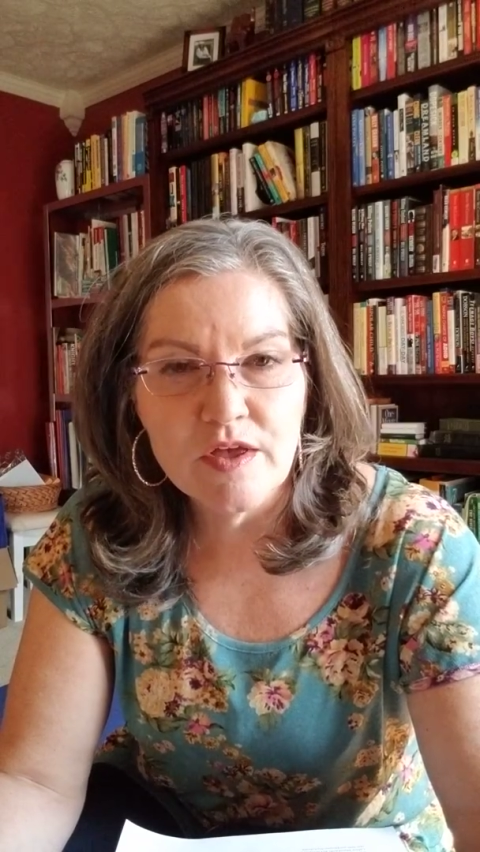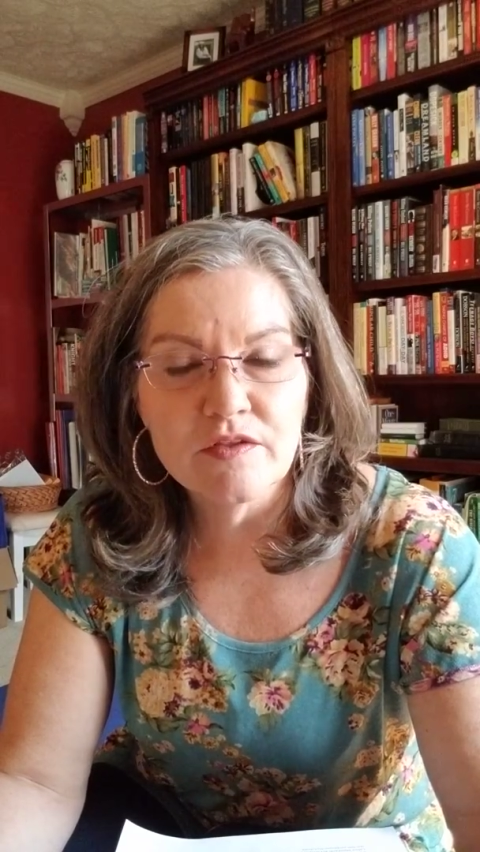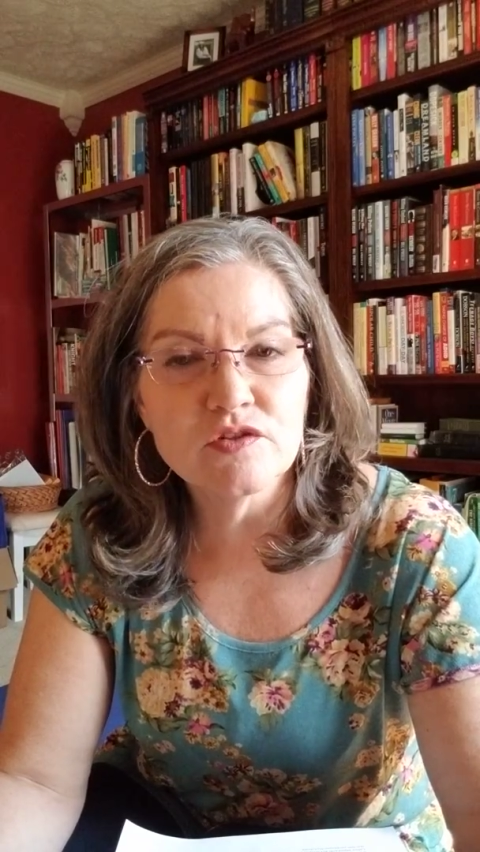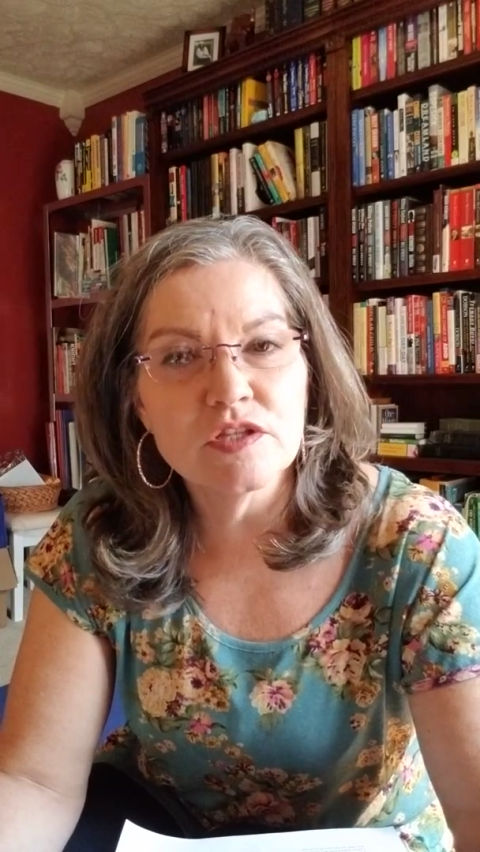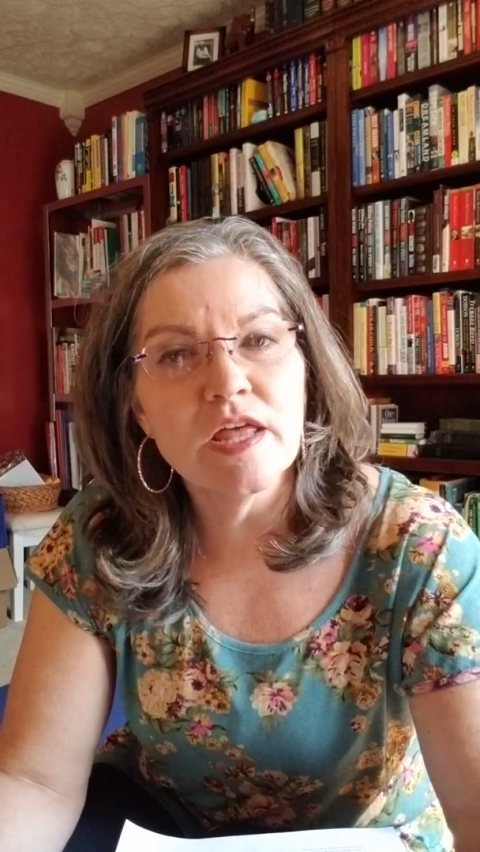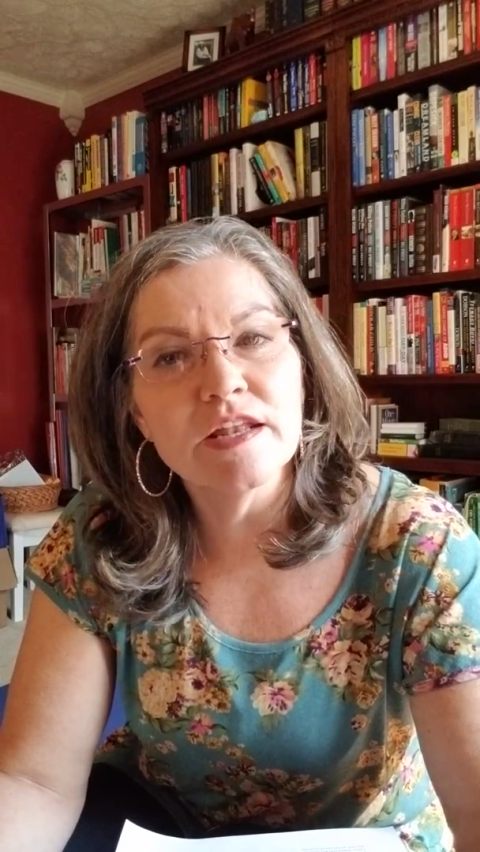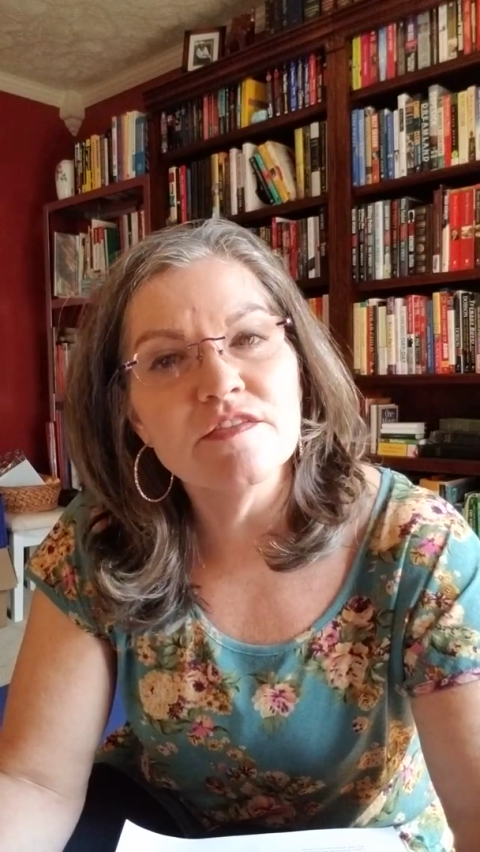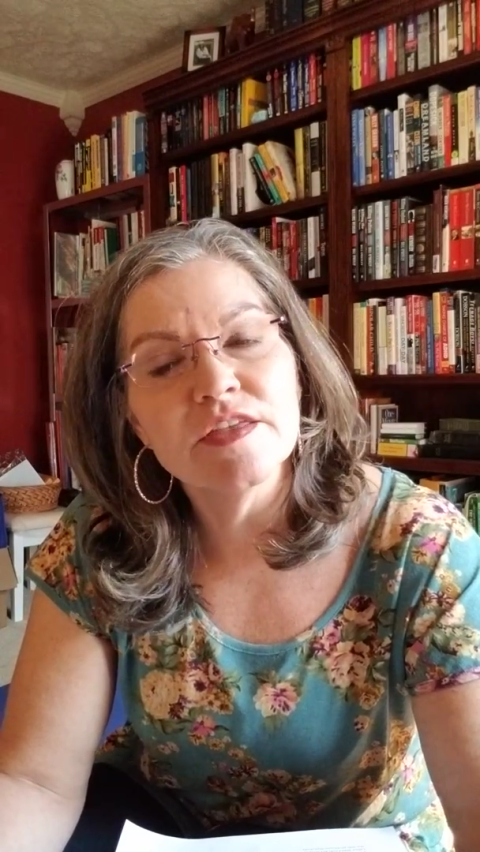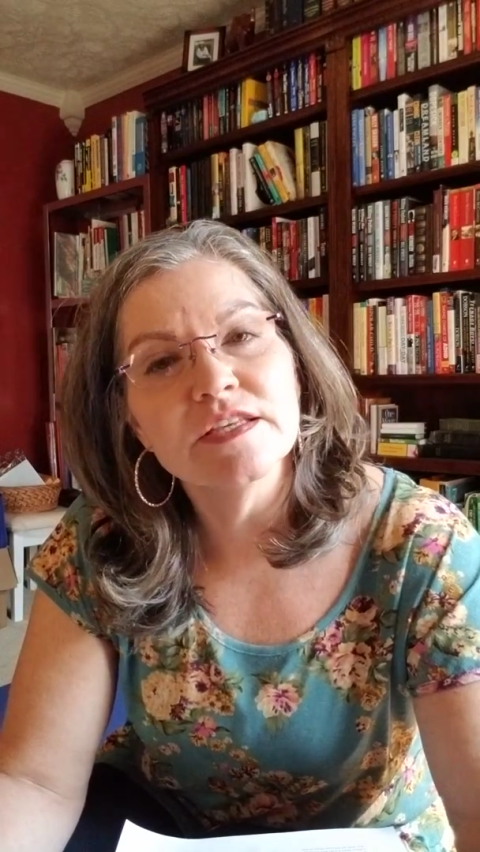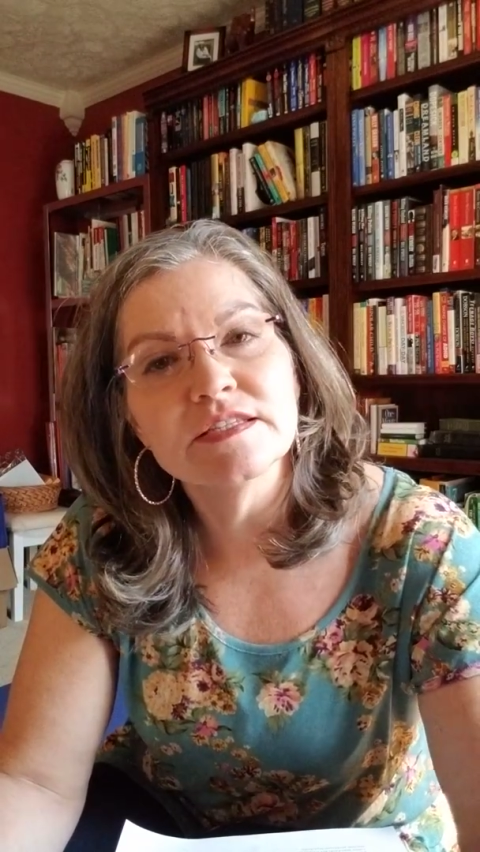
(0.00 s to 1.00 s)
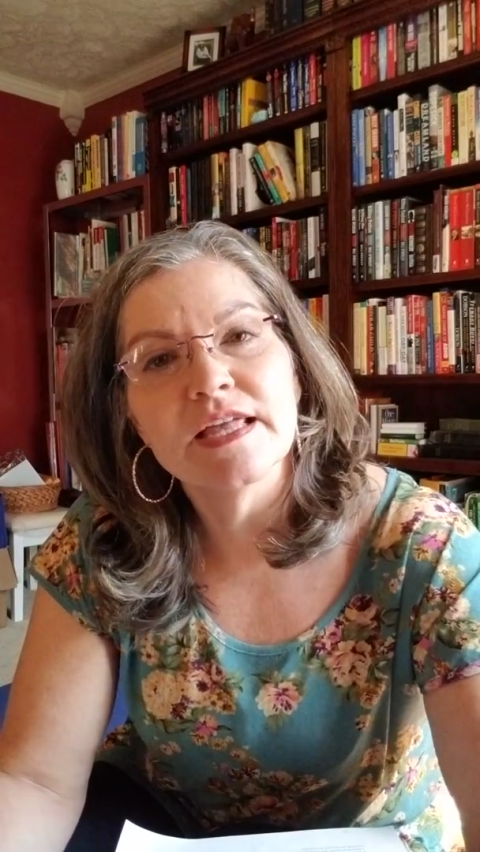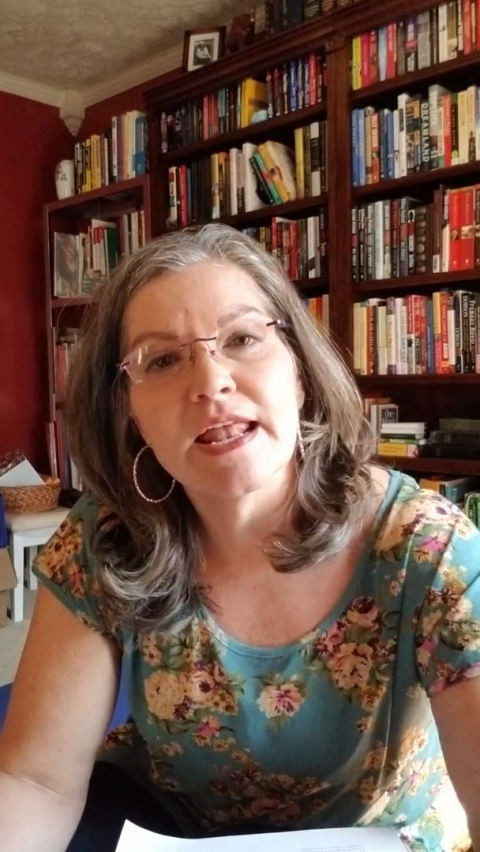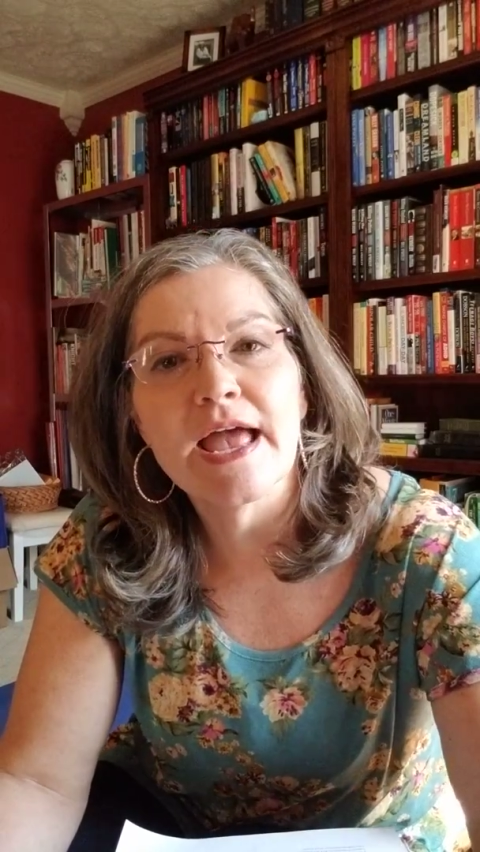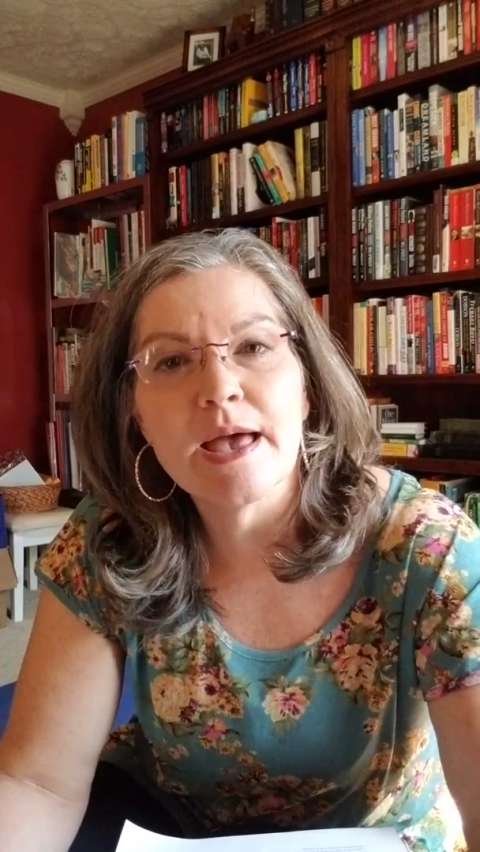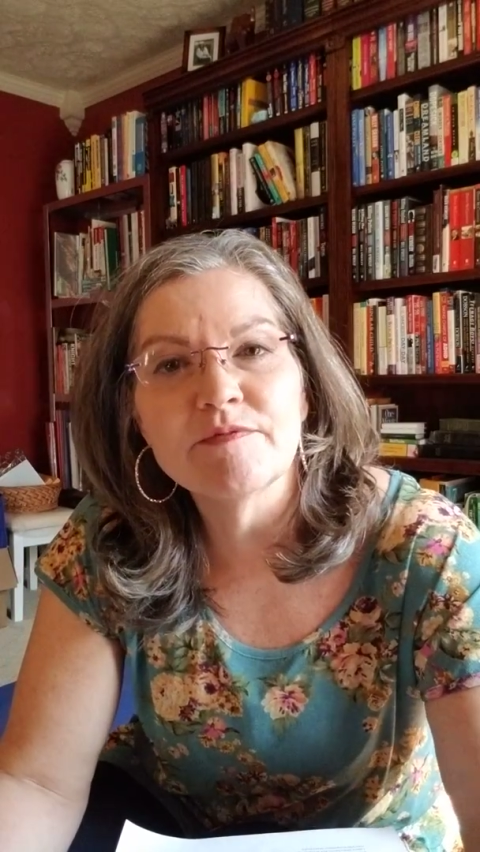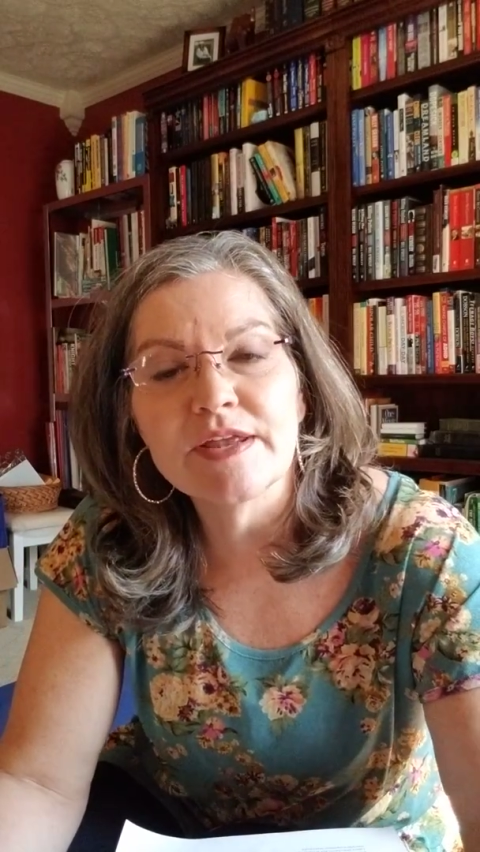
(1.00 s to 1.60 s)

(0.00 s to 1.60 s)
There's a lot of things that have